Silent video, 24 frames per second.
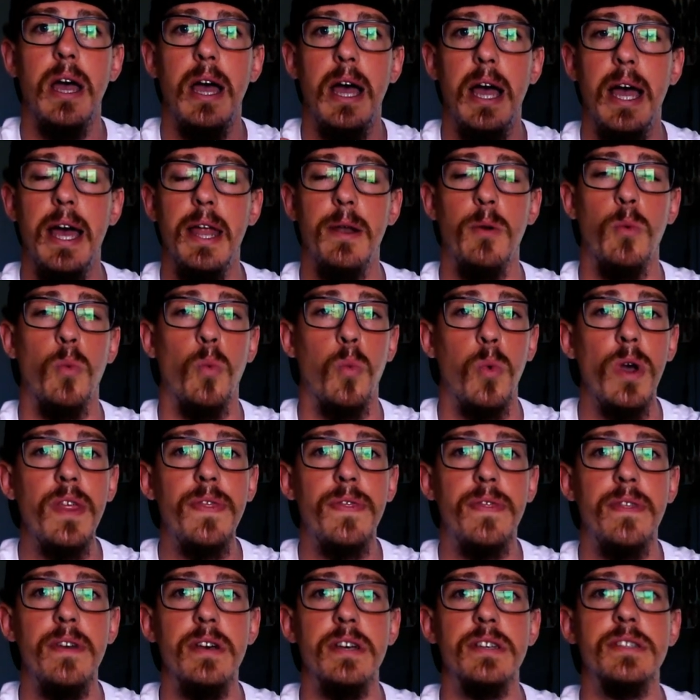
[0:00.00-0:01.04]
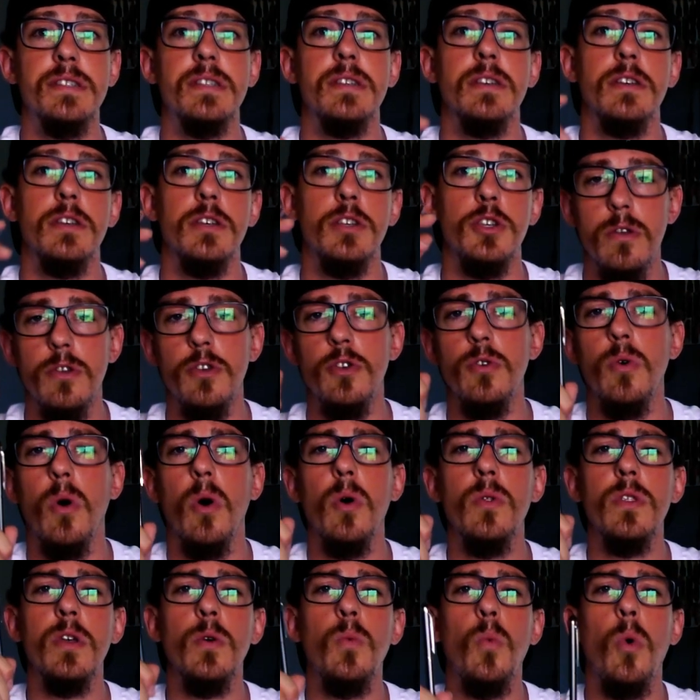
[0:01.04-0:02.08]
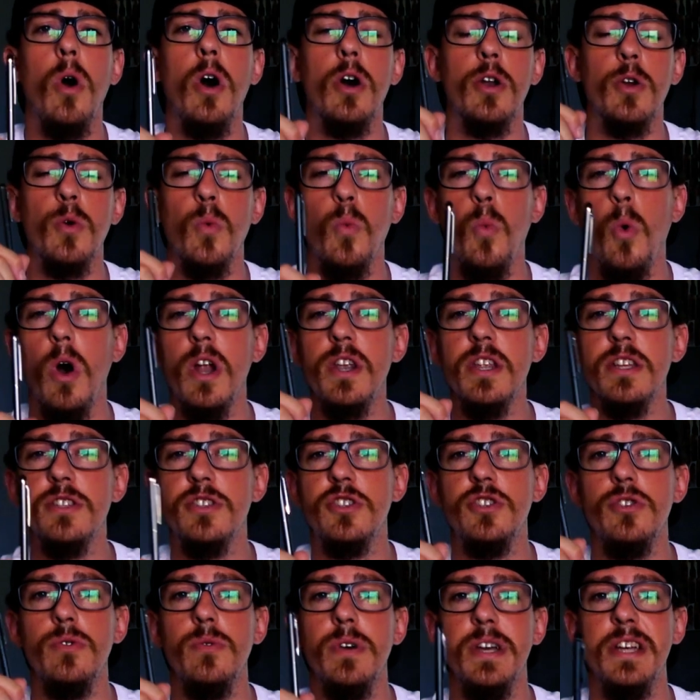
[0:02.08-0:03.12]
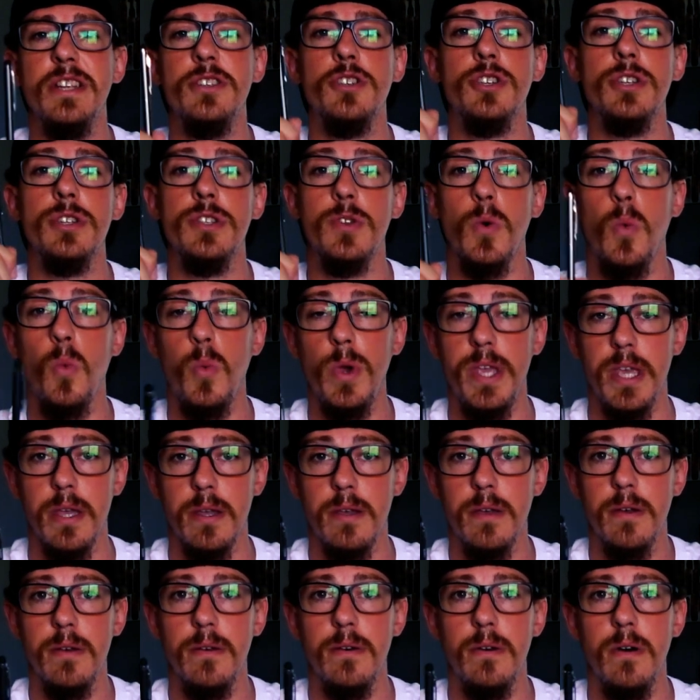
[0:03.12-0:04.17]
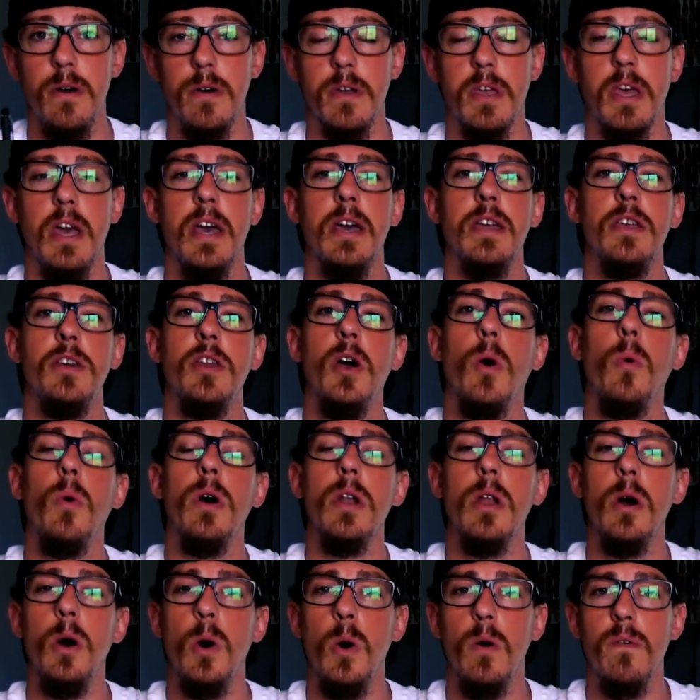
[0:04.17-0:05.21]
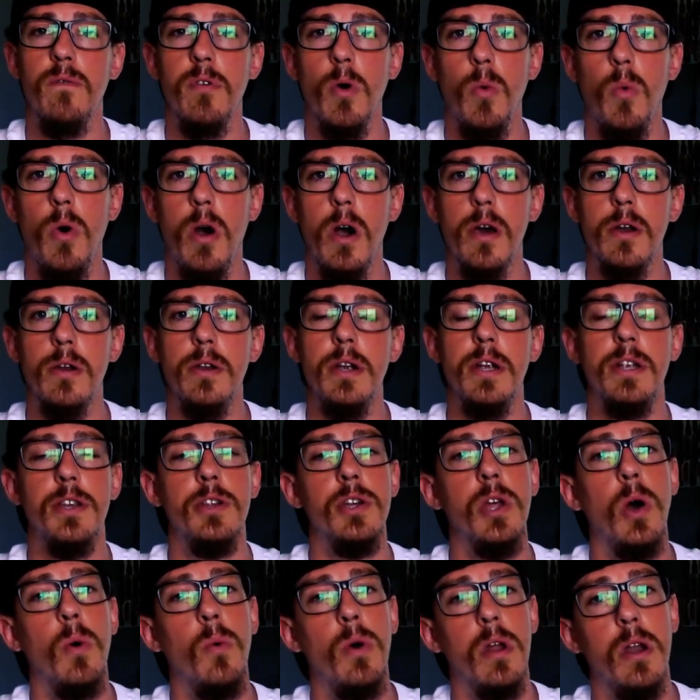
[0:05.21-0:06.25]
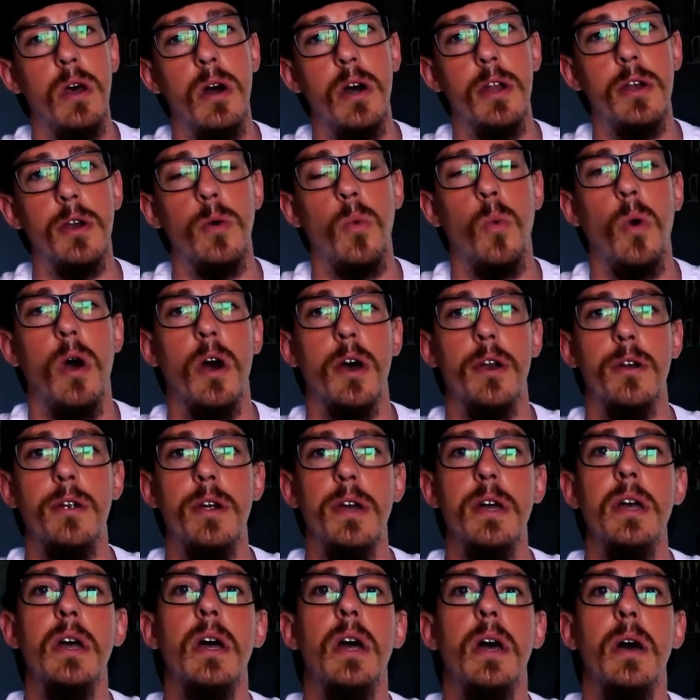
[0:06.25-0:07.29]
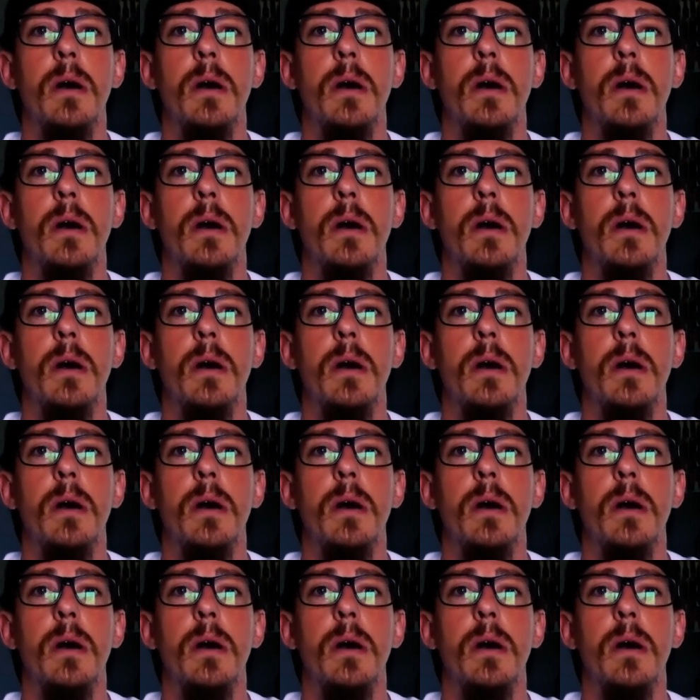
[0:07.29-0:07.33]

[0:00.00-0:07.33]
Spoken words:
And with this, you only water 1 to 2 inches a week, okay? You don't wanna overwater it and you don't wanna underwater it.